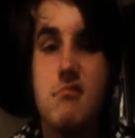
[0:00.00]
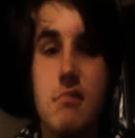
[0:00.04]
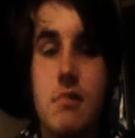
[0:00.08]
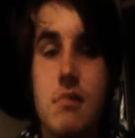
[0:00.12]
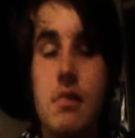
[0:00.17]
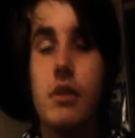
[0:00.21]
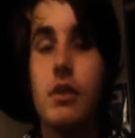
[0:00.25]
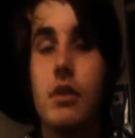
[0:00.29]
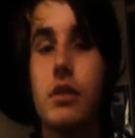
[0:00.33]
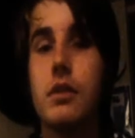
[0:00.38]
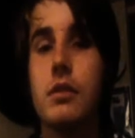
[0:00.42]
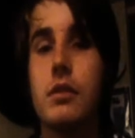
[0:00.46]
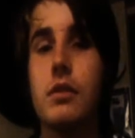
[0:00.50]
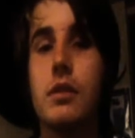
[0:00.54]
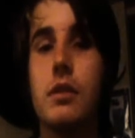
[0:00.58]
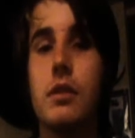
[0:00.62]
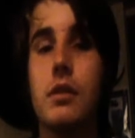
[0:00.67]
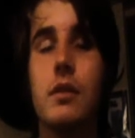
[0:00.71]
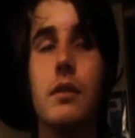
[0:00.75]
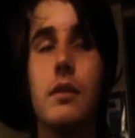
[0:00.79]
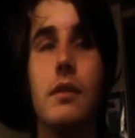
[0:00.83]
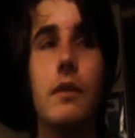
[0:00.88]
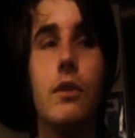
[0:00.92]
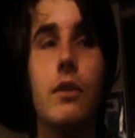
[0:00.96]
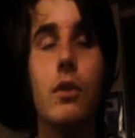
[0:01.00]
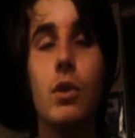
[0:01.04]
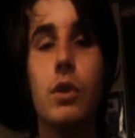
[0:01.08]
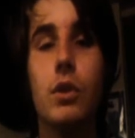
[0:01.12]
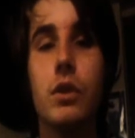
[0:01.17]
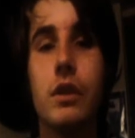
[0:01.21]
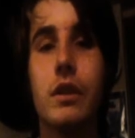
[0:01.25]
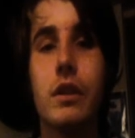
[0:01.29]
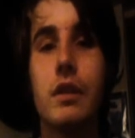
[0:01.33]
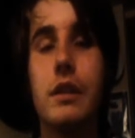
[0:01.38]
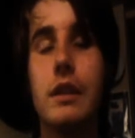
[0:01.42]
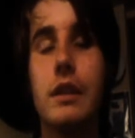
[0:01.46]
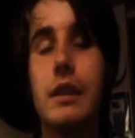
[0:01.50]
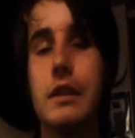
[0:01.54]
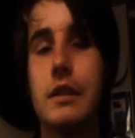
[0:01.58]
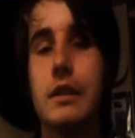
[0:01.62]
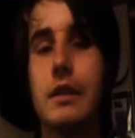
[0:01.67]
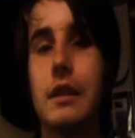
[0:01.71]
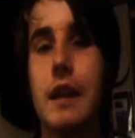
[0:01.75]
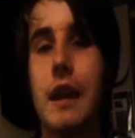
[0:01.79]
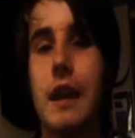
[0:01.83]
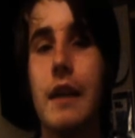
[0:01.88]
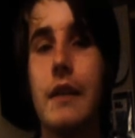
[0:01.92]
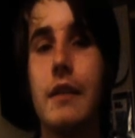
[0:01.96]
just awkwardly
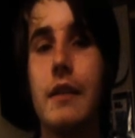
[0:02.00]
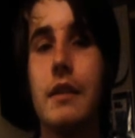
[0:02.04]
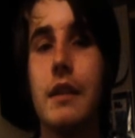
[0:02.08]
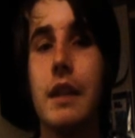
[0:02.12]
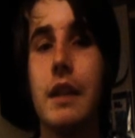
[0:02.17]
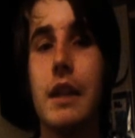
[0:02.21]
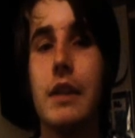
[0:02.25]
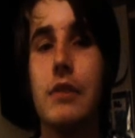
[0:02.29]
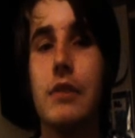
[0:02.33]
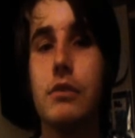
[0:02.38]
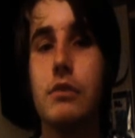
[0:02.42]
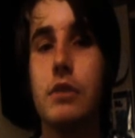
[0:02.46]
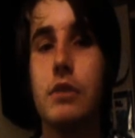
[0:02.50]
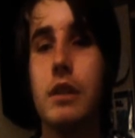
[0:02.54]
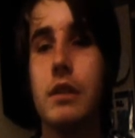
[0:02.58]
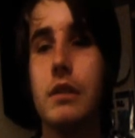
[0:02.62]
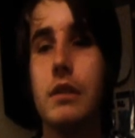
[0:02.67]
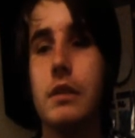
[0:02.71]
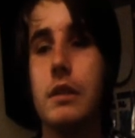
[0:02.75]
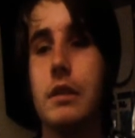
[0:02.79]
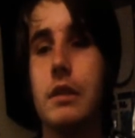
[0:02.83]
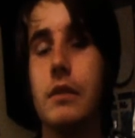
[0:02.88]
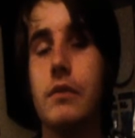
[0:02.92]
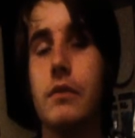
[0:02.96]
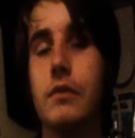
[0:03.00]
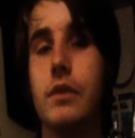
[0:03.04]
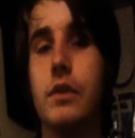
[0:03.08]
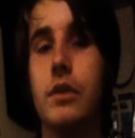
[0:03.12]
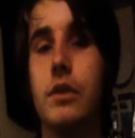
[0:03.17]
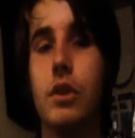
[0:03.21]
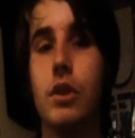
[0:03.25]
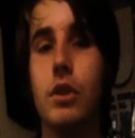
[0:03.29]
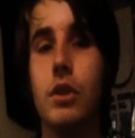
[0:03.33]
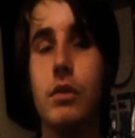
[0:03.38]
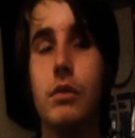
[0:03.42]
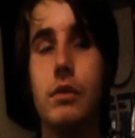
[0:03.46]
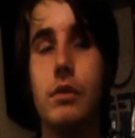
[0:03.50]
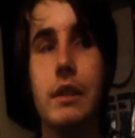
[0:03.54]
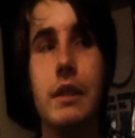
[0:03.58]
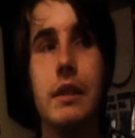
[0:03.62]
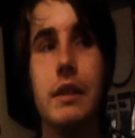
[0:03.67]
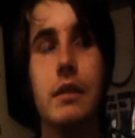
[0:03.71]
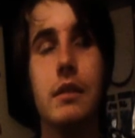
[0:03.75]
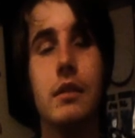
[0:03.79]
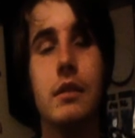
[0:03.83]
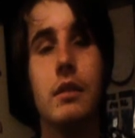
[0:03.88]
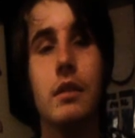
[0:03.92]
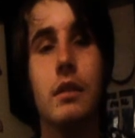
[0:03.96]
standing there grunting for no
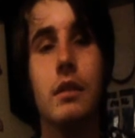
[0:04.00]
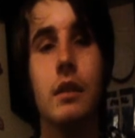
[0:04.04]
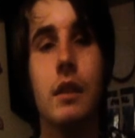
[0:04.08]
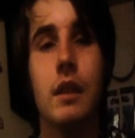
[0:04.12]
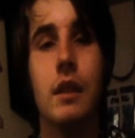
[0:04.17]
reason.